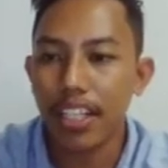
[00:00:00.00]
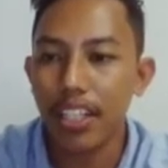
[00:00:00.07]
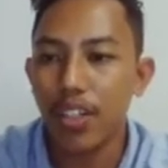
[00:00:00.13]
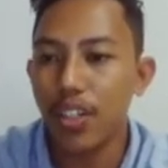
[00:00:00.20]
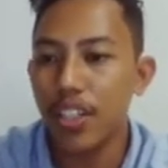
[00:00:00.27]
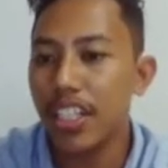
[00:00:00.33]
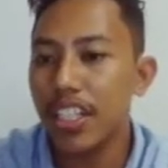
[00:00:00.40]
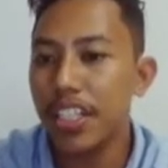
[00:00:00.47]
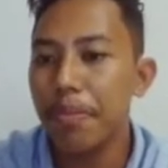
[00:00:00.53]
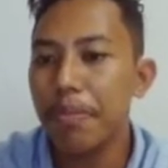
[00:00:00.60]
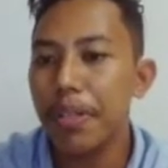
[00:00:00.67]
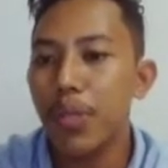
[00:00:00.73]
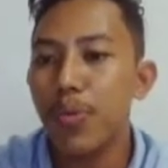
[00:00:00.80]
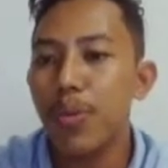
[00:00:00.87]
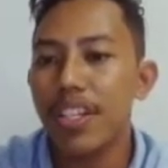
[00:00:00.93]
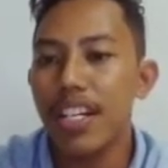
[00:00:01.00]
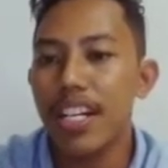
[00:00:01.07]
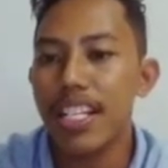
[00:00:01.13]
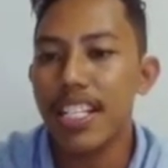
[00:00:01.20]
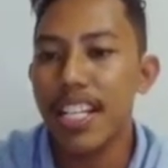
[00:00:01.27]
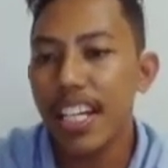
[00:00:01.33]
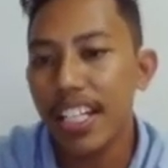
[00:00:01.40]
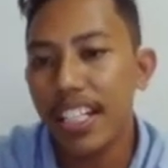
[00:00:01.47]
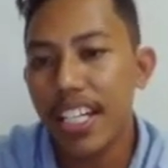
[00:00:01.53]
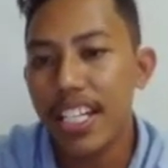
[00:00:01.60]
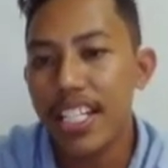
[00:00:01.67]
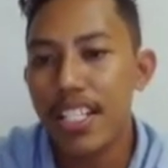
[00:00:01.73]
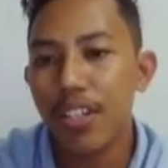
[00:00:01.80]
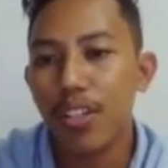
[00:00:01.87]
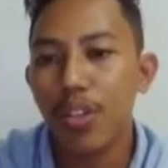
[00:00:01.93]
or determine whether a
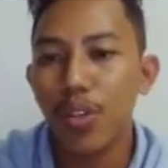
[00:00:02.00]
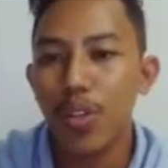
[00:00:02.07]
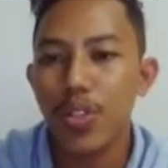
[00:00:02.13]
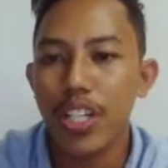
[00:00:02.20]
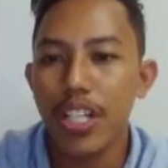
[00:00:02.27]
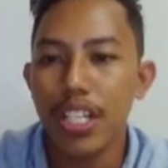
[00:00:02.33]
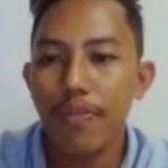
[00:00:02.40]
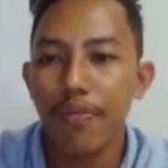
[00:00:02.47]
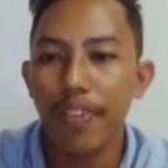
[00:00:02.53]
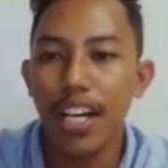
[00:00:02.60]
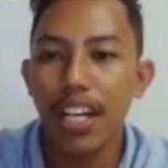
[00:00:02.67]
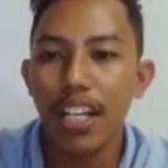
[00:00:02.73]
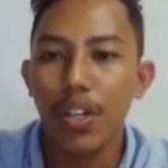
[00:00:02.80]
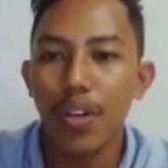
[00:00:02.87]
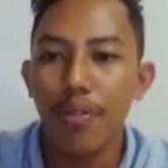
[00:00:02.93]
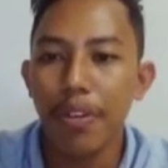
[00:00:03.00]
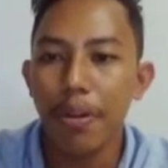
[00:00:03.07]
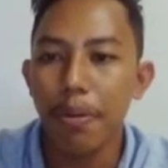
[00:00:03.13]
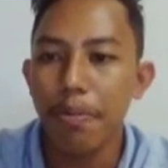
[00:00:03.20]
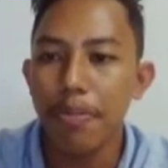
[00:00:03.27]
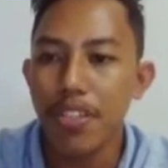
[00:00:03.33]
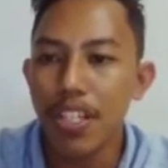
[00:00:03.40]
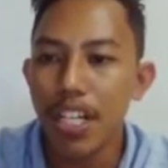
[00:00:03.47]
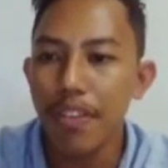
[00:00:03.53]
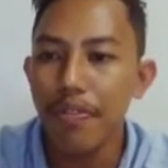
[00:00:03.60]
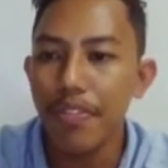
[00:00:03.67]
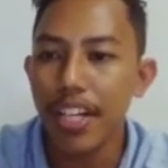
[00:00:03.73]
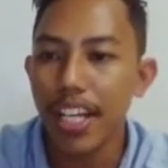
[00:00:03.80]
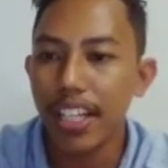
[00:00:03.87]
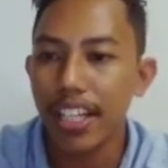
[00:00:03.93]
scientist's conclusions follow from observed
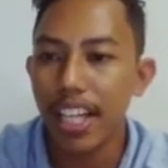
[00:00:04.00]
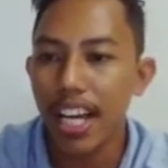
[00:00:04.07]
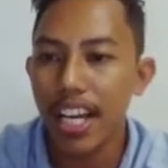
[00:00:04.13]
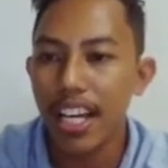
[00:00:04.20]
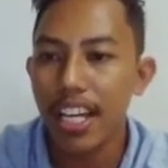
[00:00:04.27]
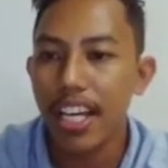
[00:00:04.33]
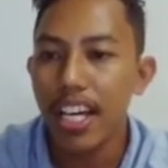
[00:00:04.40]
data,